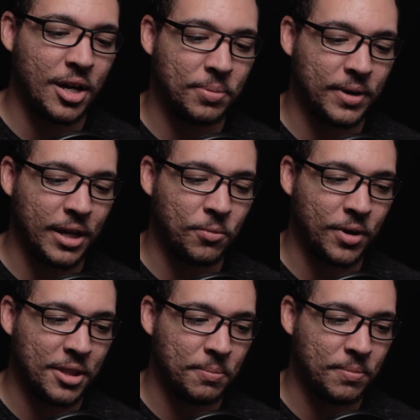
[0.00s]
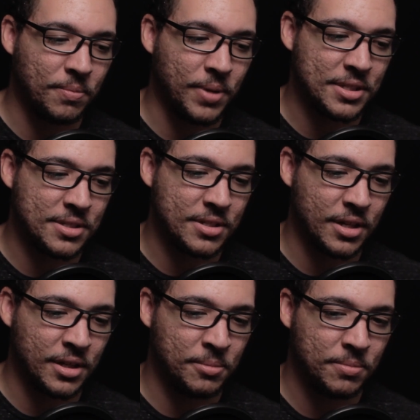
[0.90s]
up, like one of the best
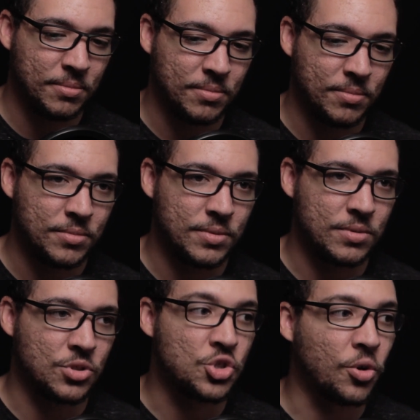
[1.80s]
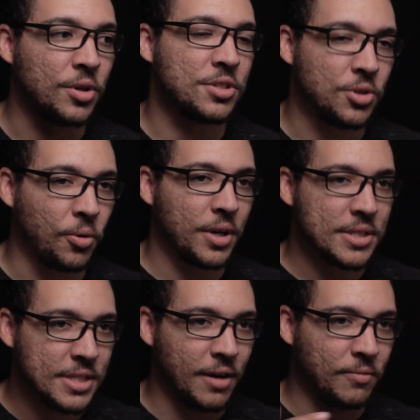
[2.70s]
short
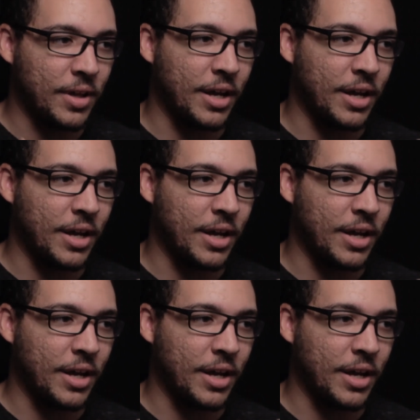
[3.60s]
stories that I've